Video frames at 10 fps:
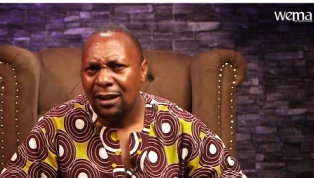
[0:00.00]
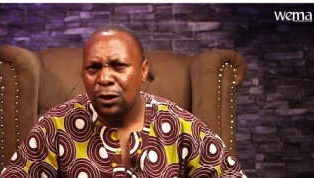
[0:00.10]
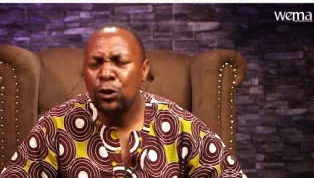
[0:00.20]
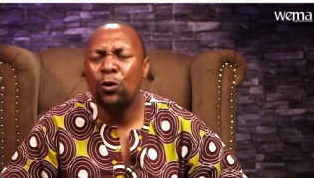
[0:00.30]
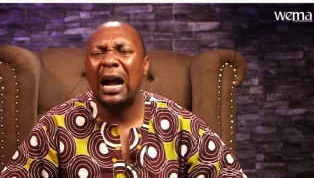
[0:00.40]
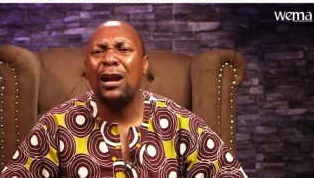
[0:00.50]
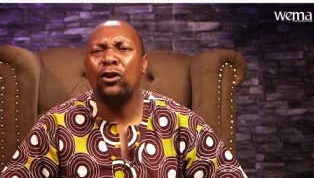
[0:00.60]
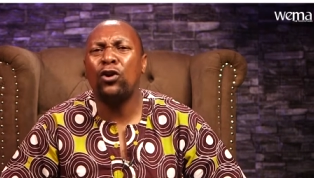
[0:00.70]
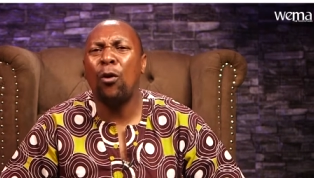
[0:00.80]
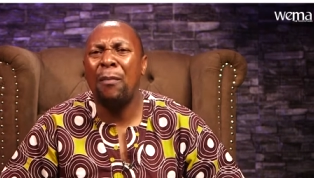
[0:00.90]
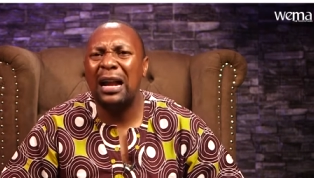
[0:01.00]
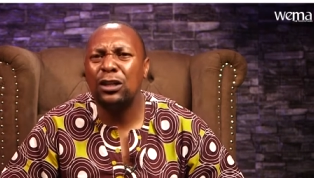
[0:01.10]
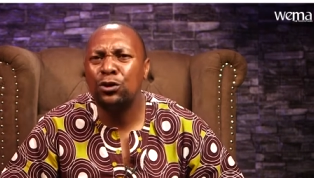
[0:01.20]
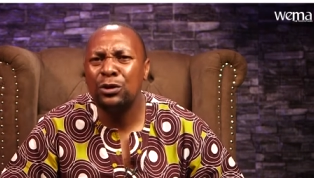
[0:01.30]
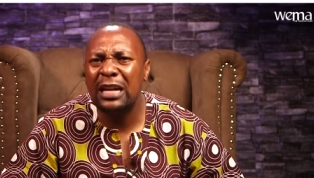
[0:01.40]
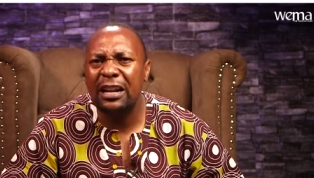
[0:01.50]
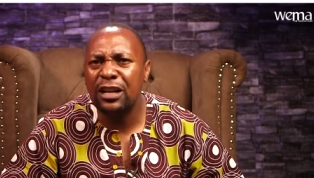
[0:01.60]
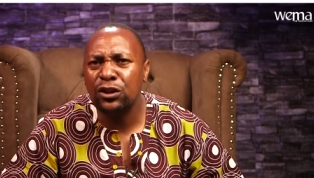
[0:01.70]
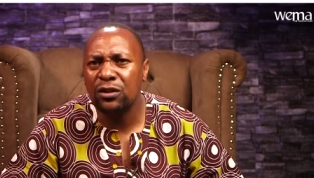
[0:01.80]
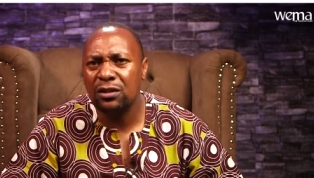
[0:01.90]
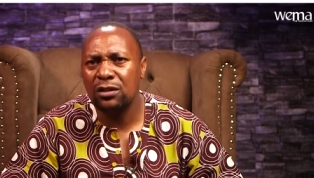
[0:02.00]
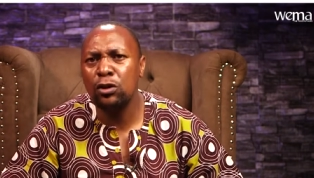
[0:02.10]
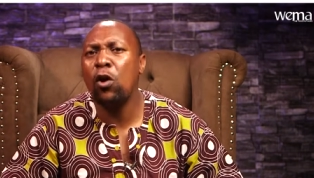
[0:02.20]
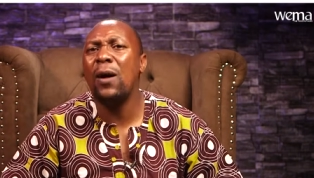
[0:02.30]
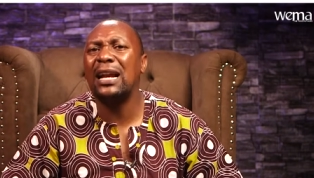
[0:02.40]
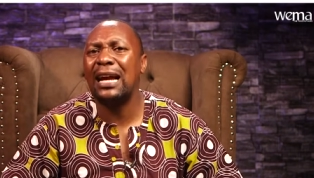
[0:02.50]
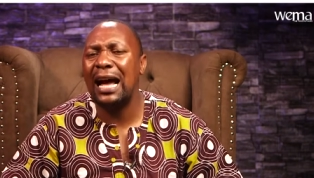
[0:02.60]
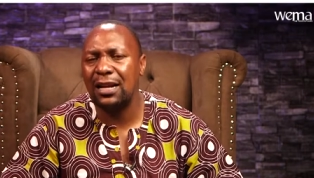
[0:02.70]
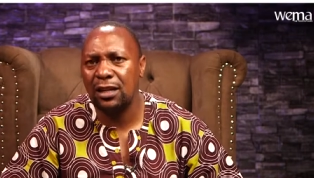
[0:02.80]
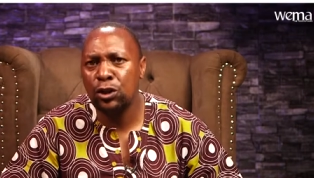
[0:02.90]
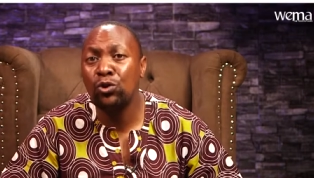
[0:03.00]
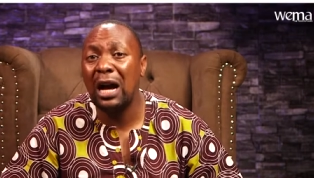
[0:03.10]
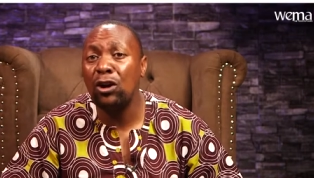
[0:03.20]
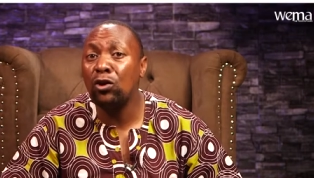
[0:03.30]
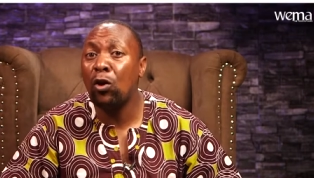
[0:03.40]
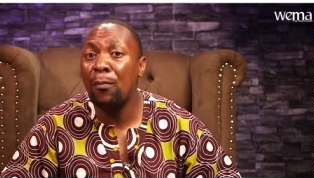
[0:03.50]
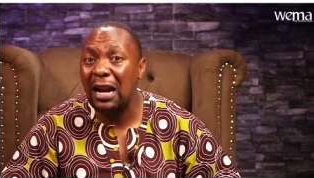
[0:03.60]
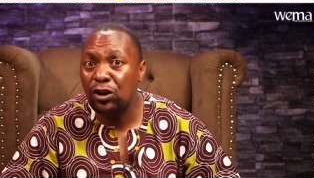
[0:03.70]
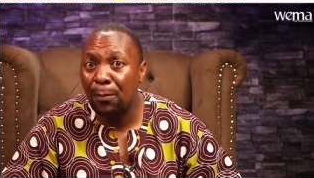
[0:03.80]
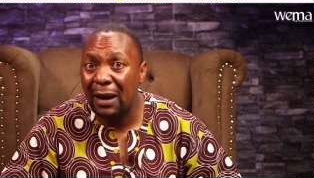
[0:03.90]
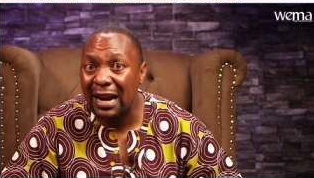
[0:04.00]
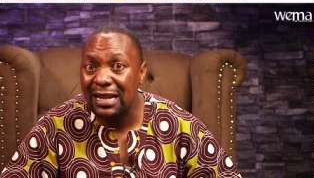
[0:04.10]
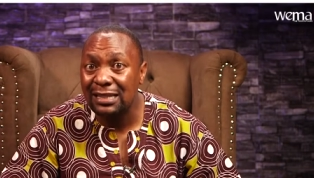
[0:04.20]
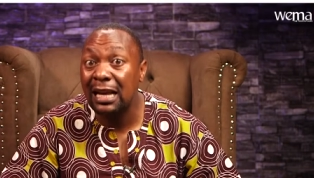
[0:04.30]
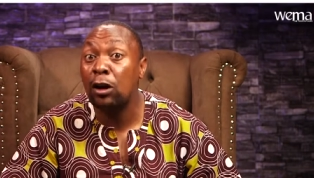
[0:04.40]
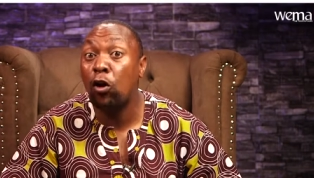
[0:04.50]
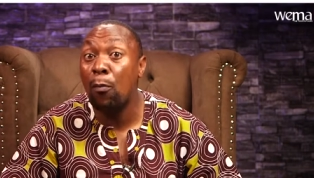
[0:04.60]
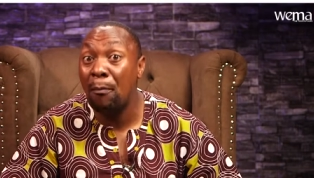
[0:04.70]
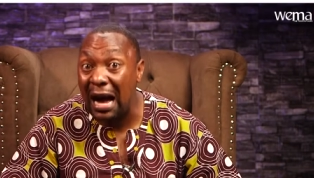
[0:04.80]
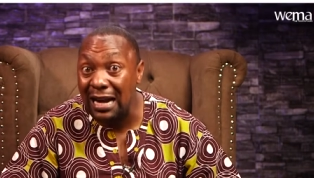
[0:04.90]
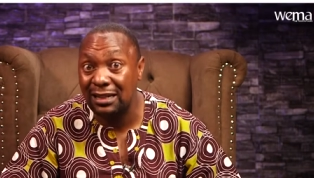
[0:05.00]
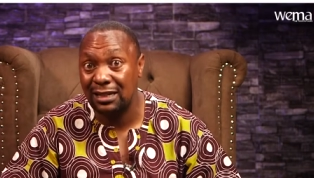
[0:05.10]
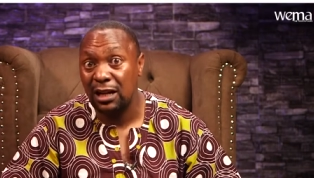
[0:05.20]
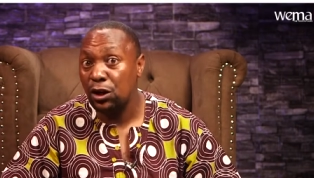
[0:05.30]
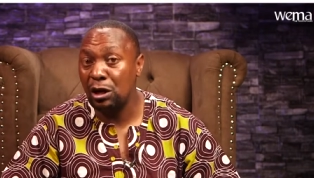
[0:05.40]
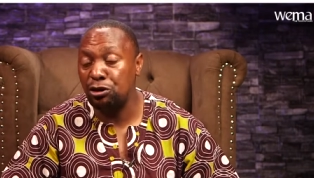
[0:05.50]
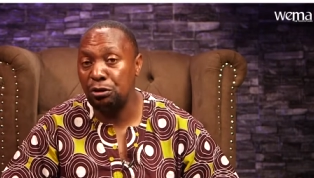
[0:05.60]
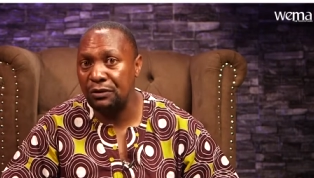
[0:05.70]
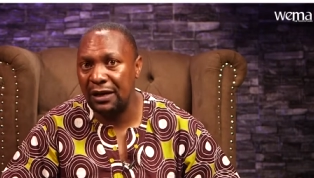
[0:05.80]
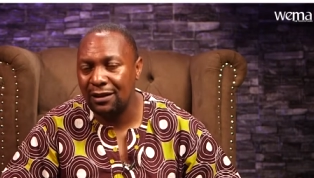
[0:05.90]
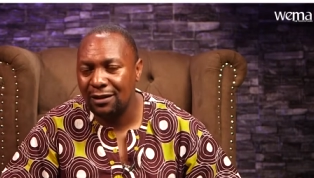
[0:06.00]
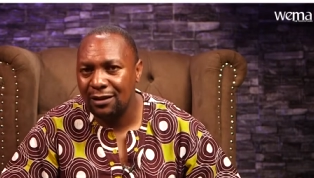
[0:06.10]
You cannot command two generations. No one can. You cannot command your parents and command your children.